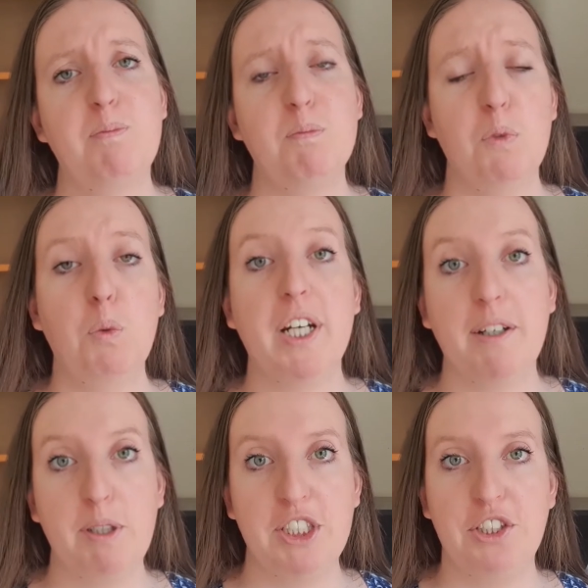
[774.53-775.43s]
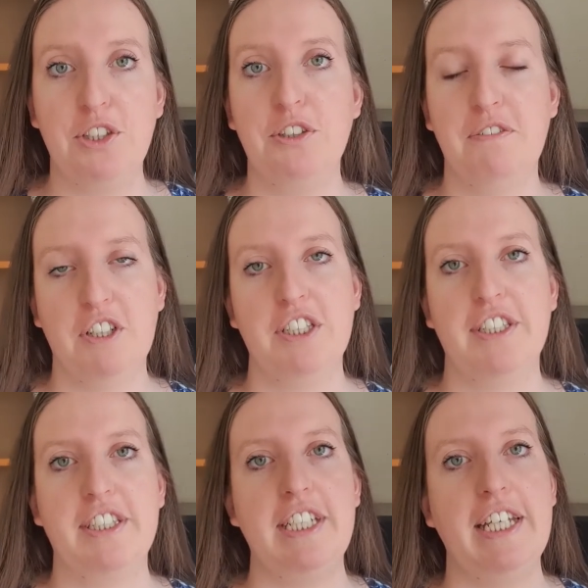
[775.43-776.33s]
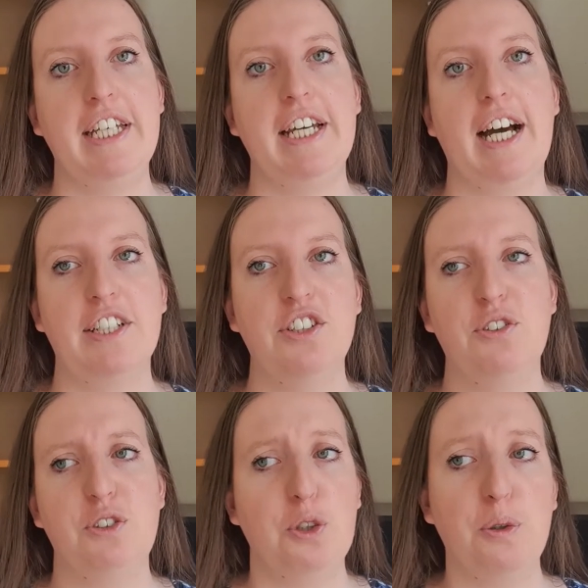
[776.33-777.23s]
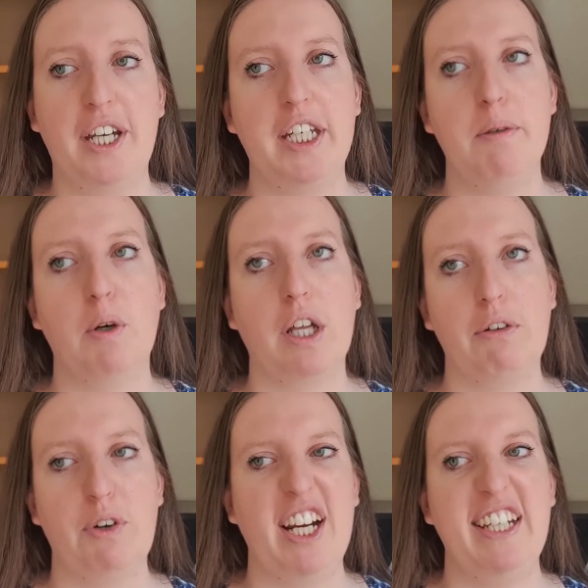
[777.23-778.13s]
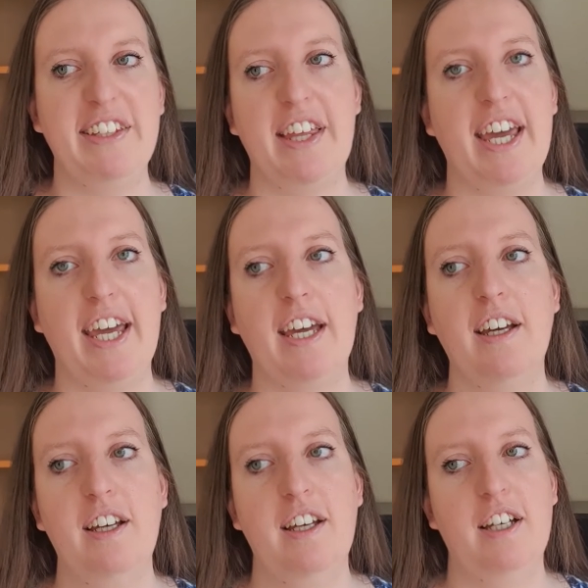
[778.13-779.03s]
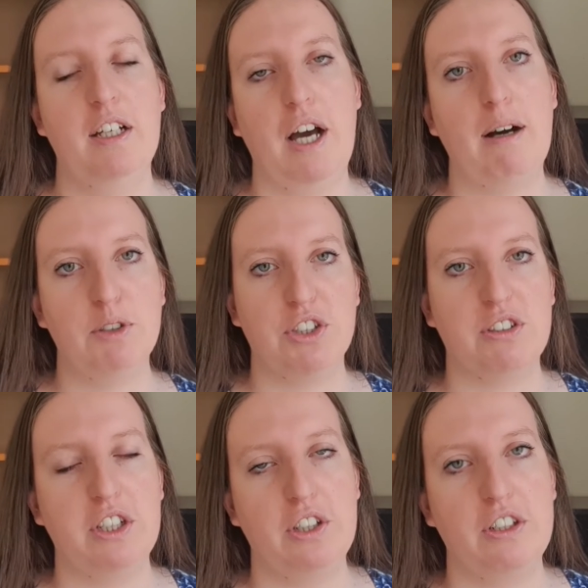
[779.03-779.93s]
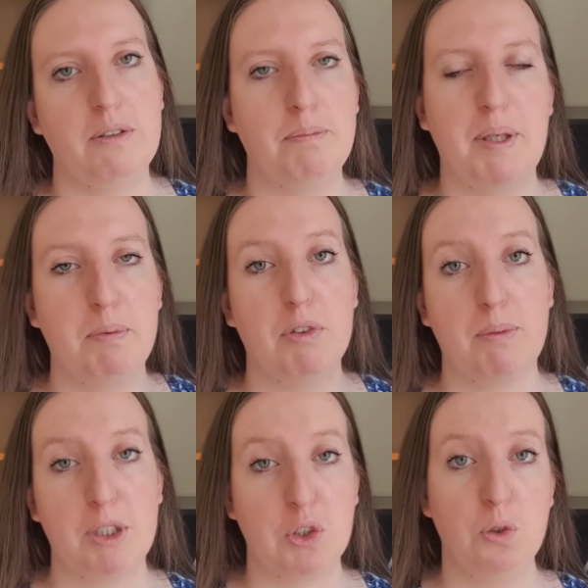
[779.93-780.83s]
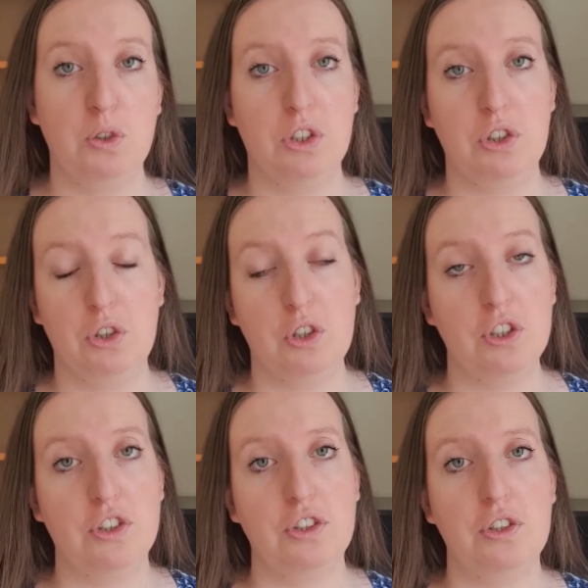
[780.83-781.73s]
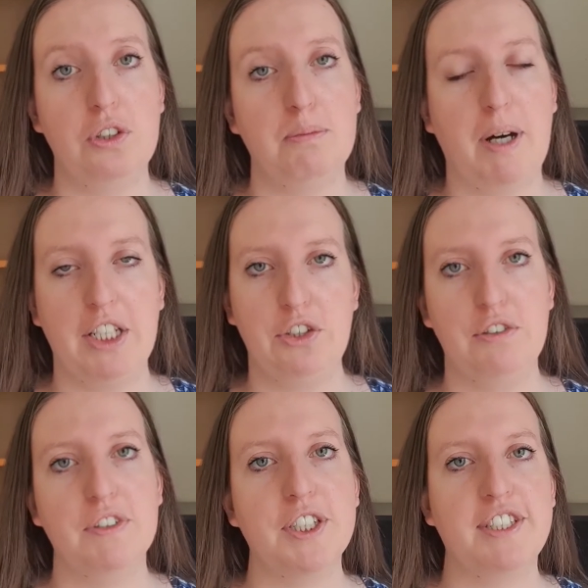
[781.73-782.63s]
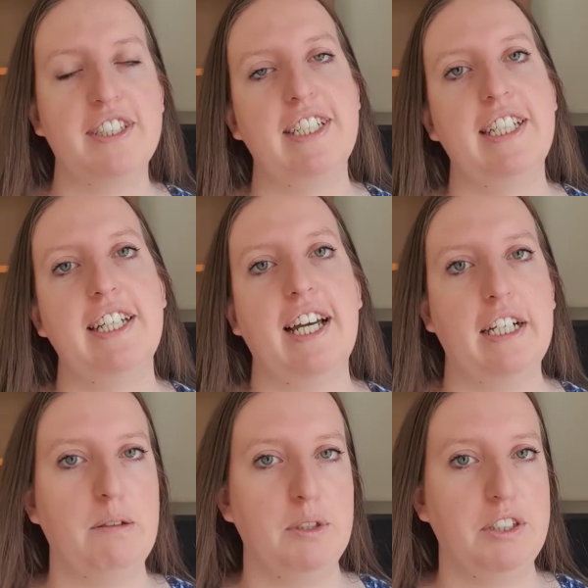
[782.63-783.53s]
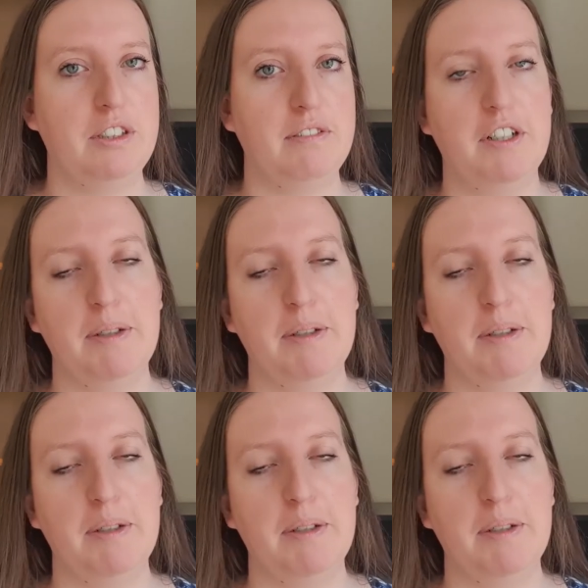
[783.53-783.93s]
But when I went to university, I didn't know anyone really there. The people from my school didn't go to my university, and I was very